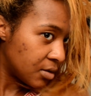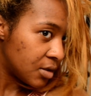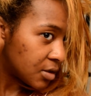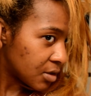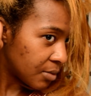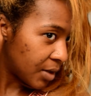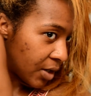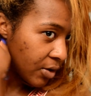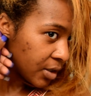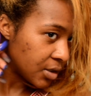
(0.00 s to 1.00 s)
to some
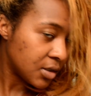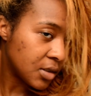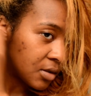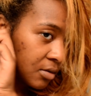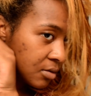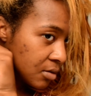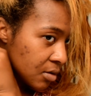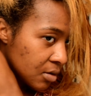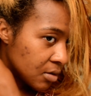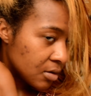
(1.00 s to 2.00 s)
areas
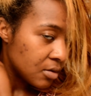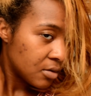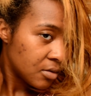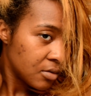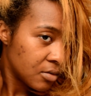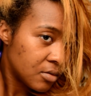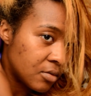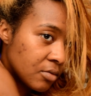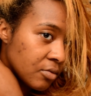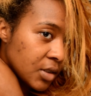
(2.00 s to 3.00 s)

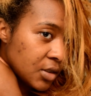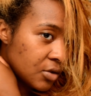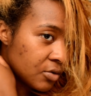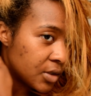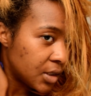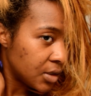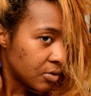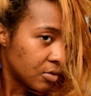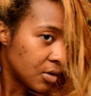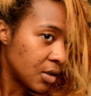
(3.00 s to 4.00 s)
and redo it,
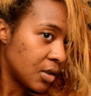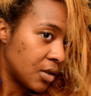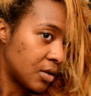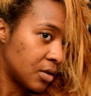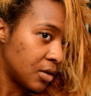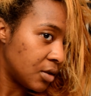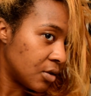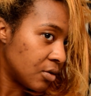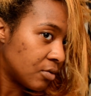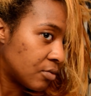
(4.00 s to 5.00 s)
or, you
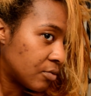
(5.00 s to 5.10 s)
know,